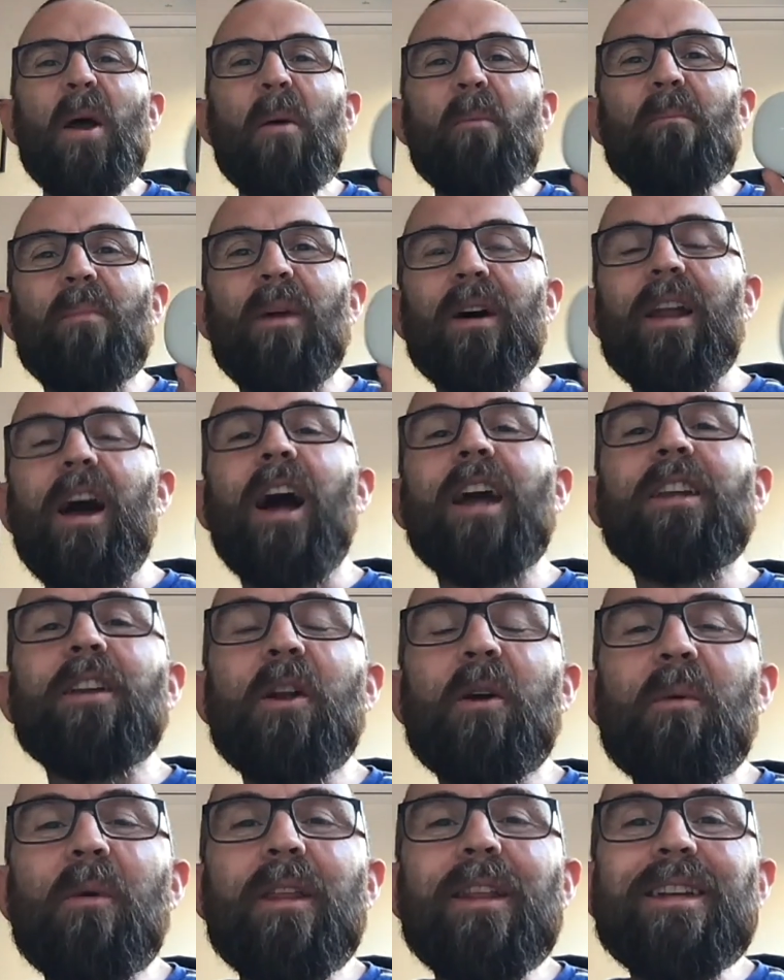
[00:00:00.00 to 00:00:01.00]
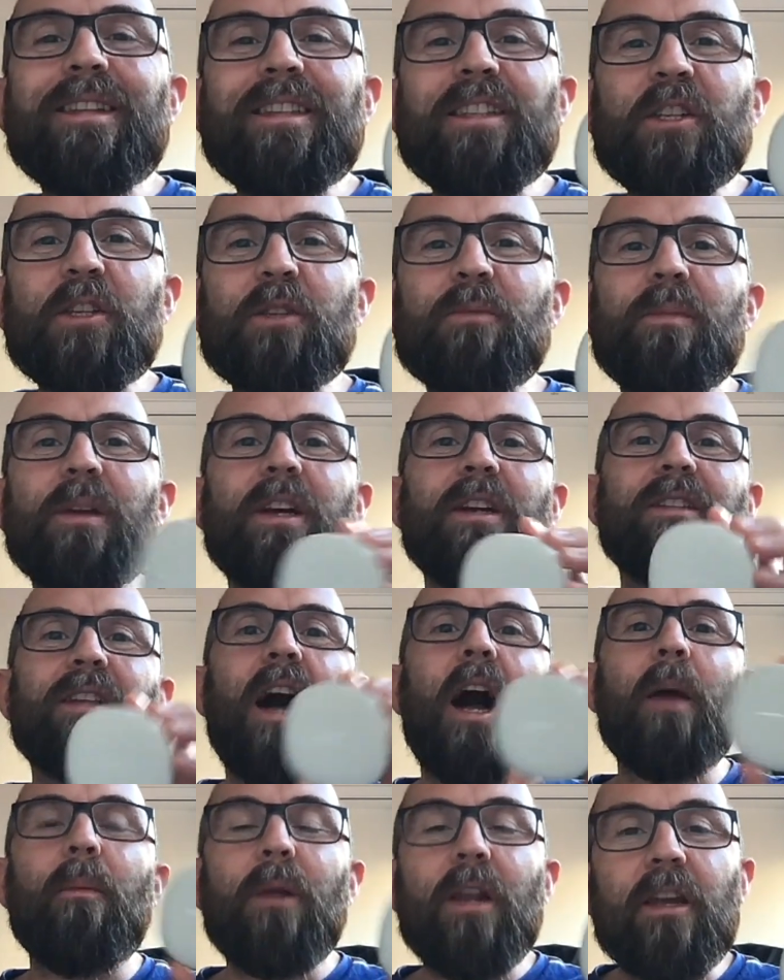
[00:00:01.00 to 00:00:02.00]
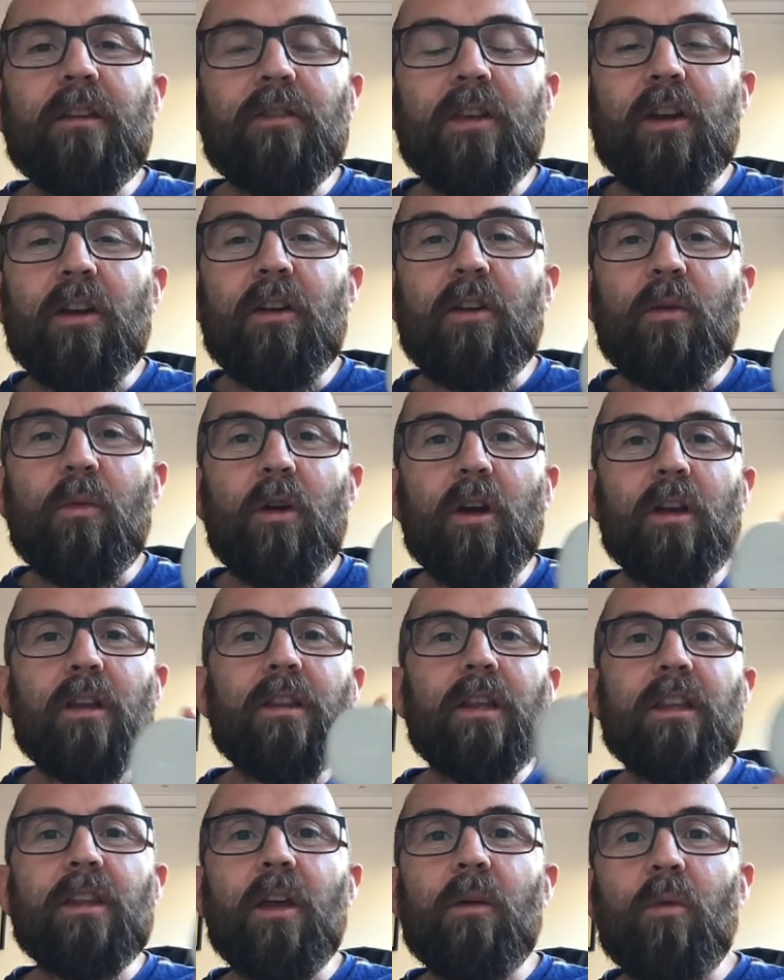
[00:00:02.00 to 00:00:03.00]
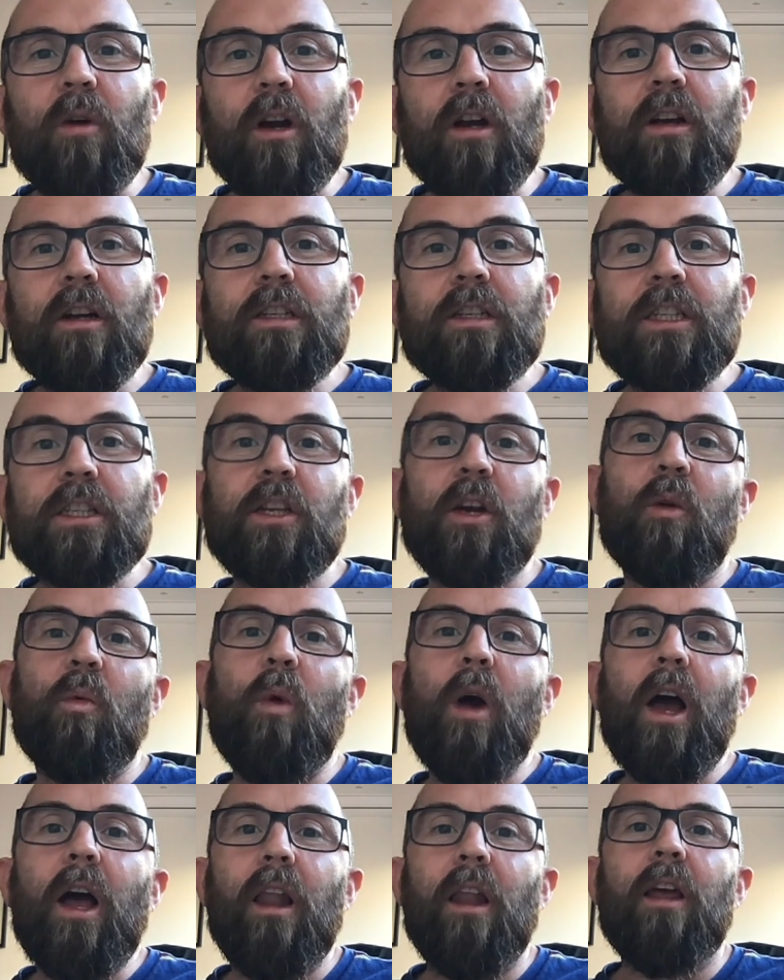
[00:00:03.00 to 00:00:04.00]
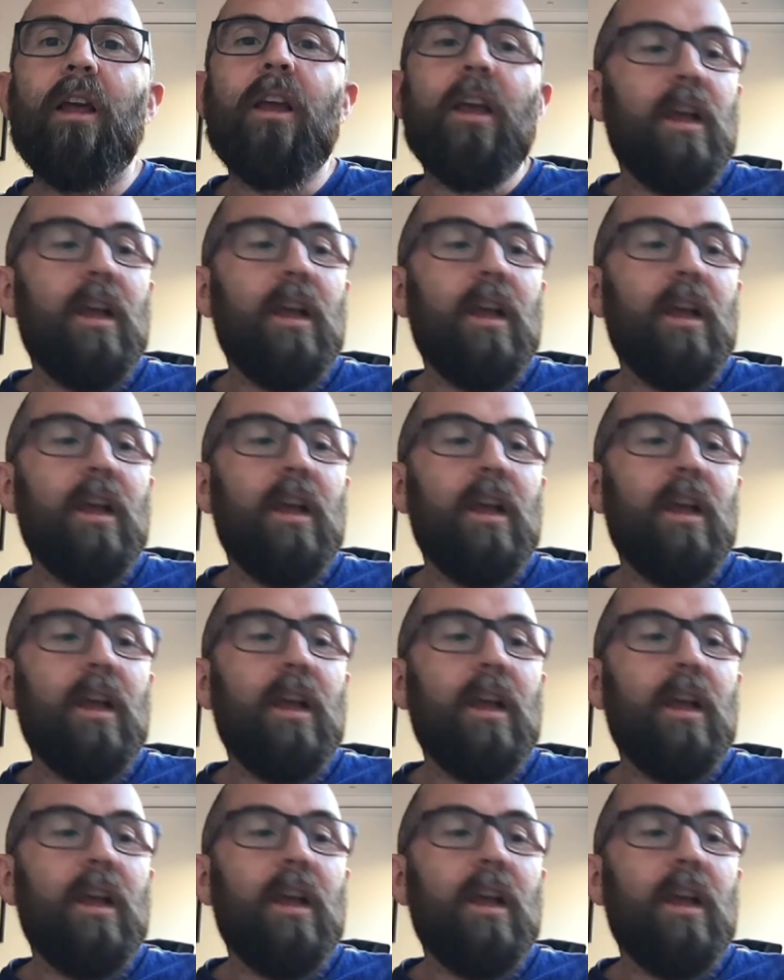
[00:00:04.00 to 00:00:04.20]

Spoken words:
But I don't know whether it's just because I believe they're going to work that they work so well.